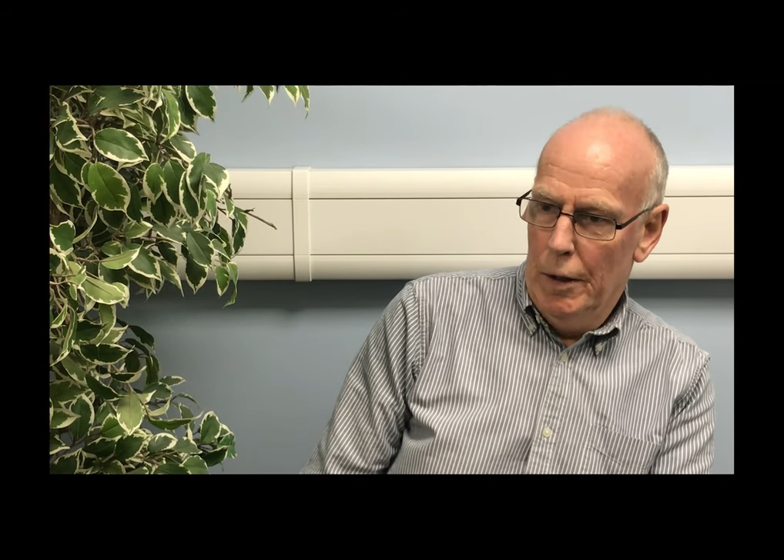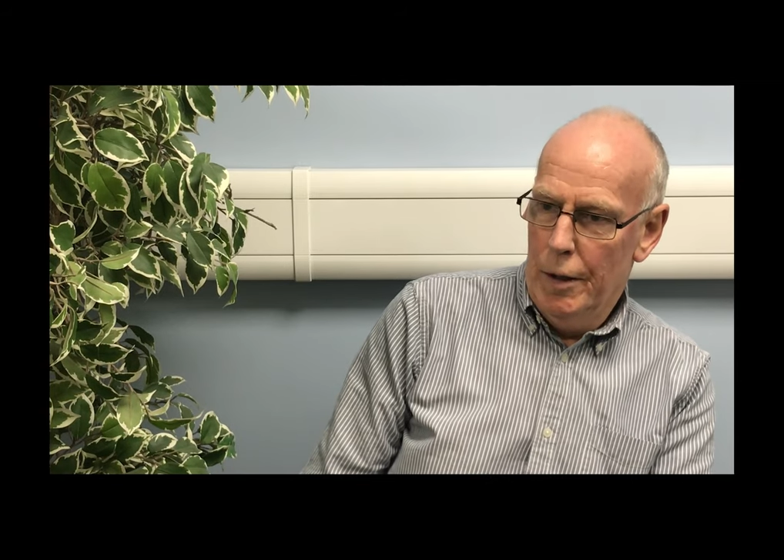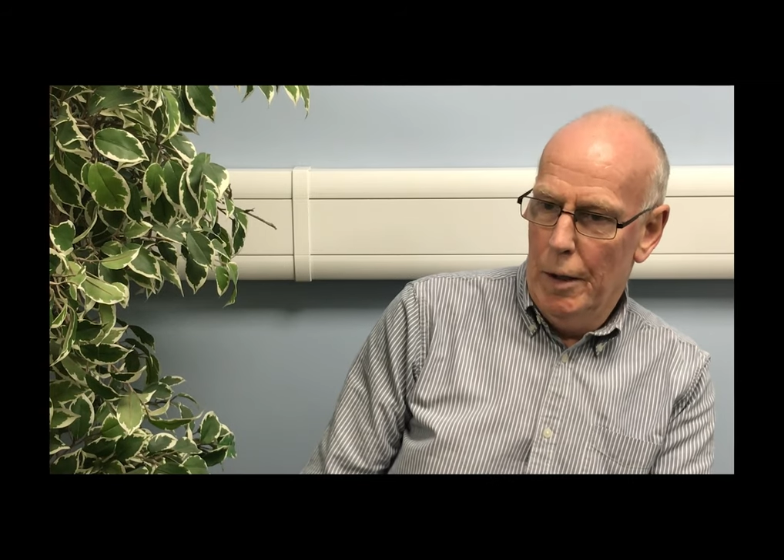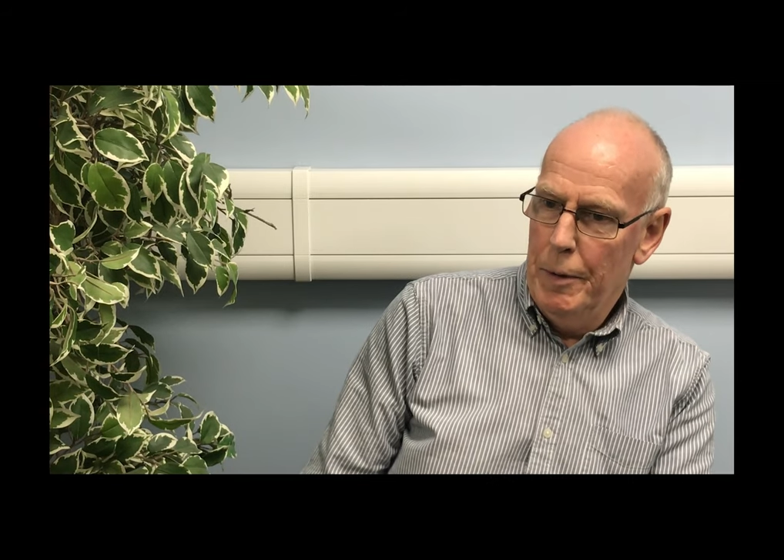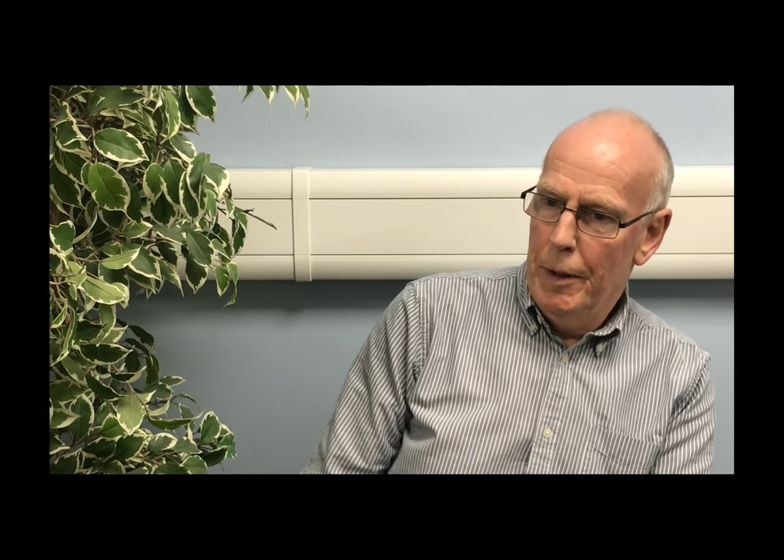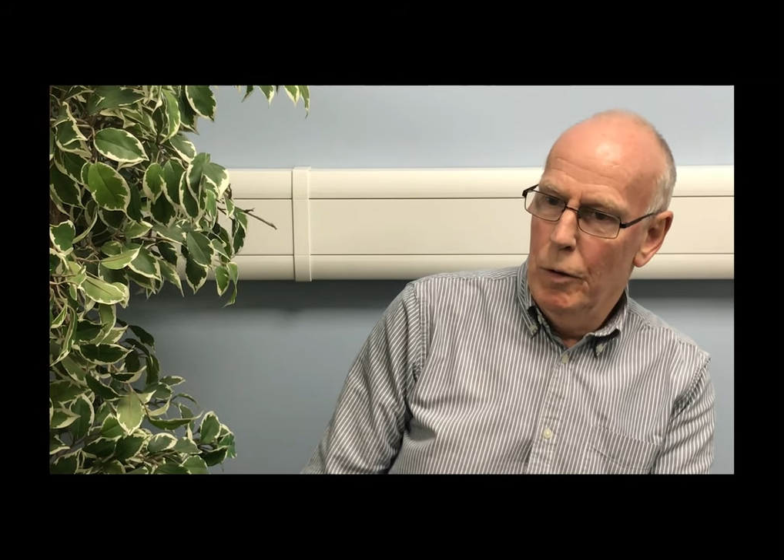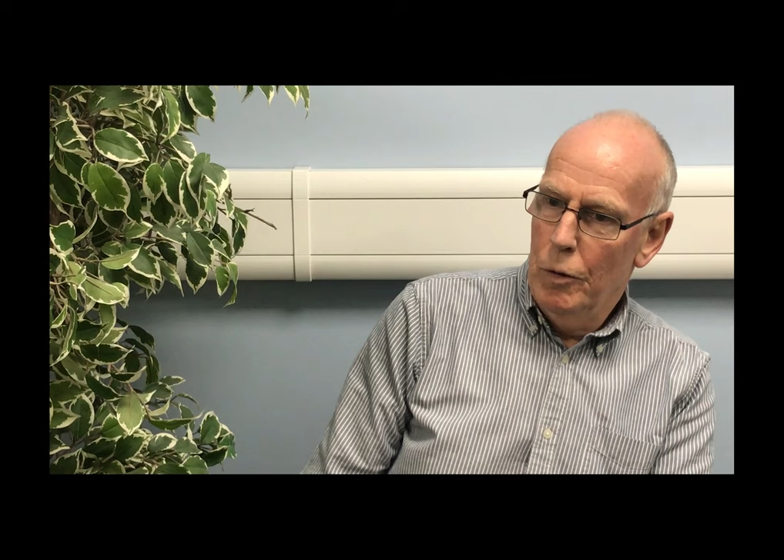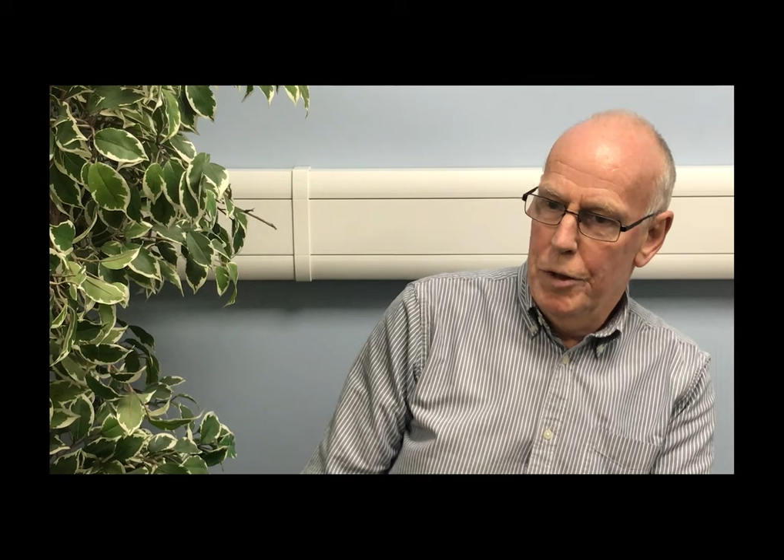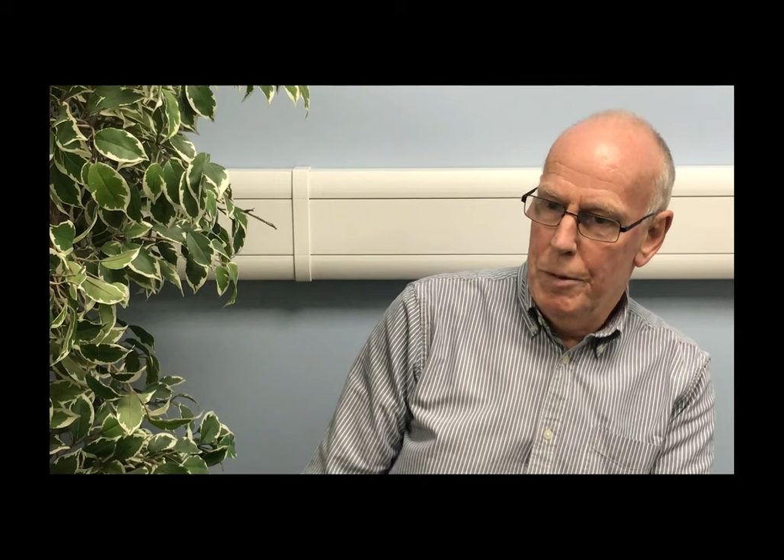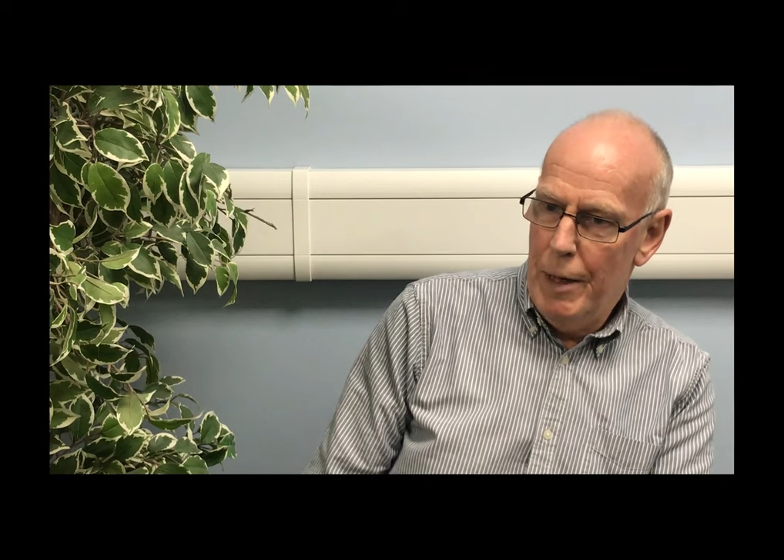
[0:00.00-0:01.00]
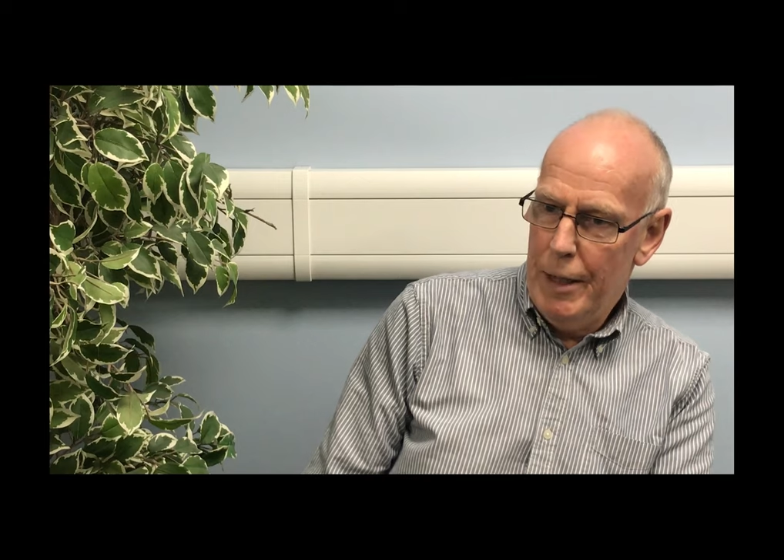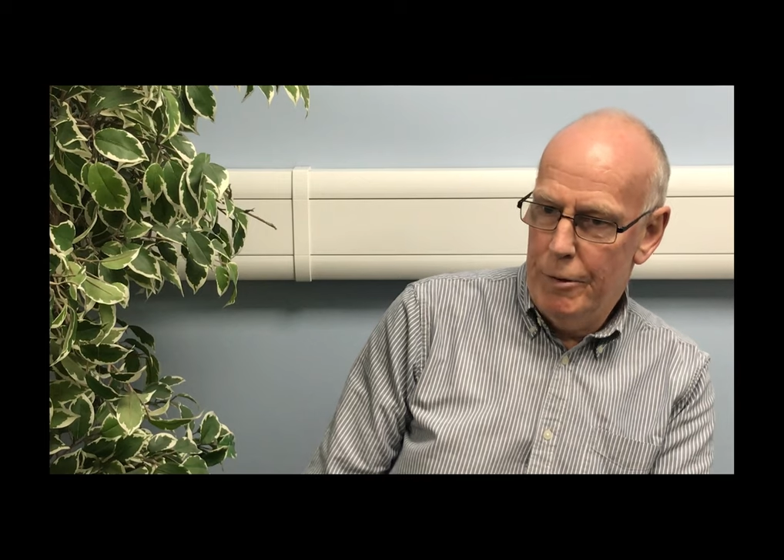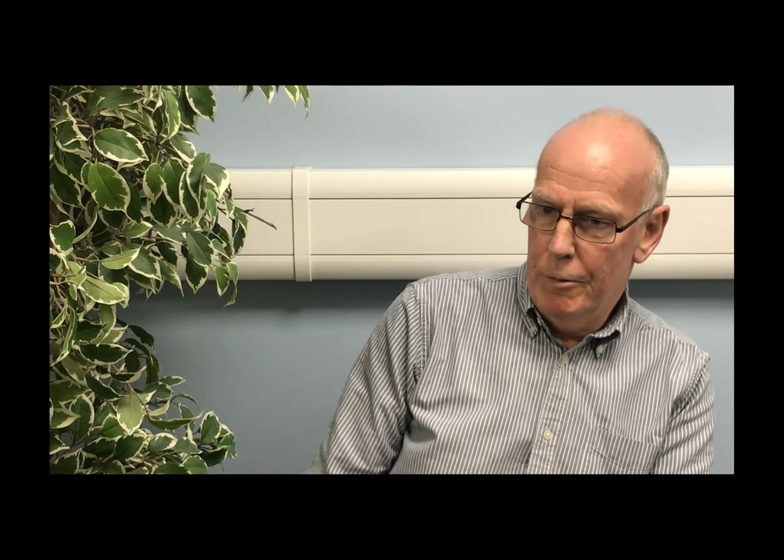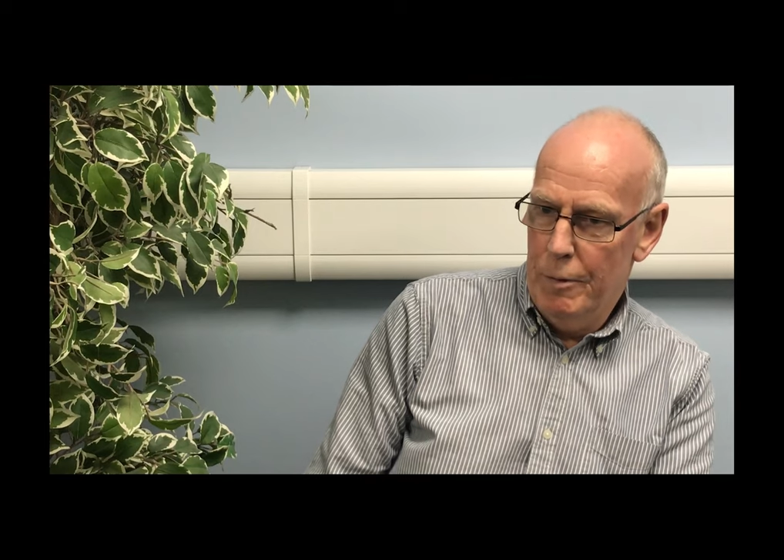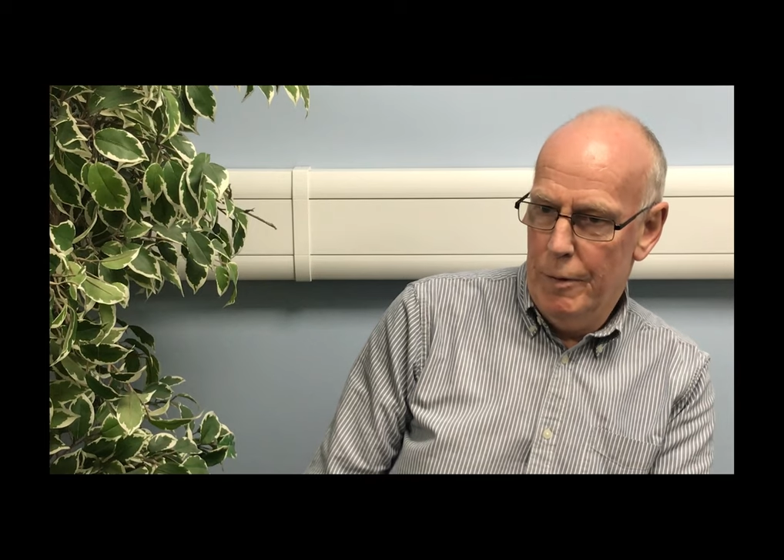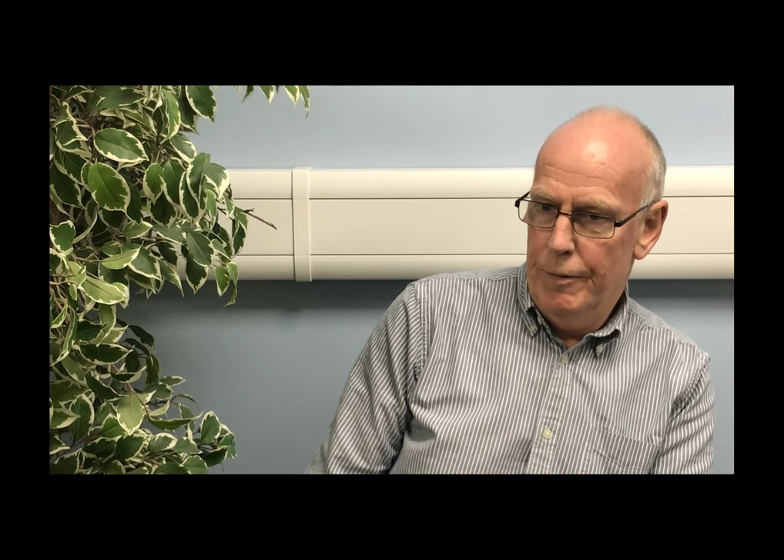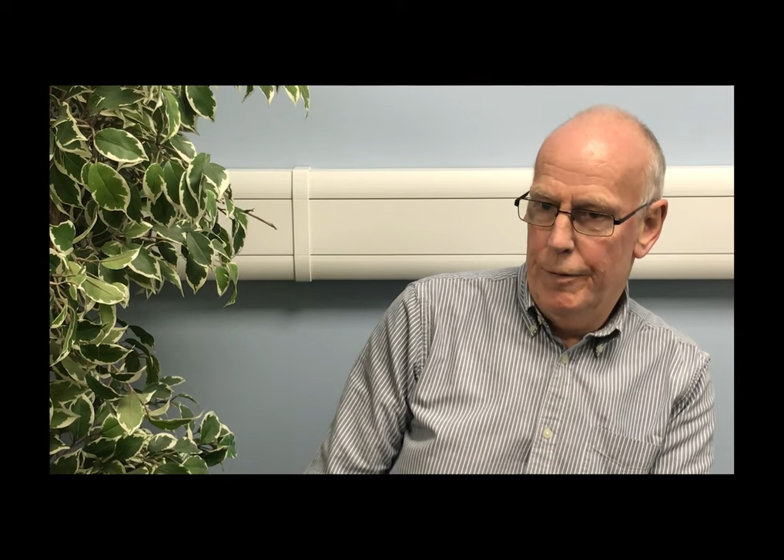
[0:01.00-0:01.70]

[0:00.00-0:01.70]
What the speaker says: there'll be a whole spectrum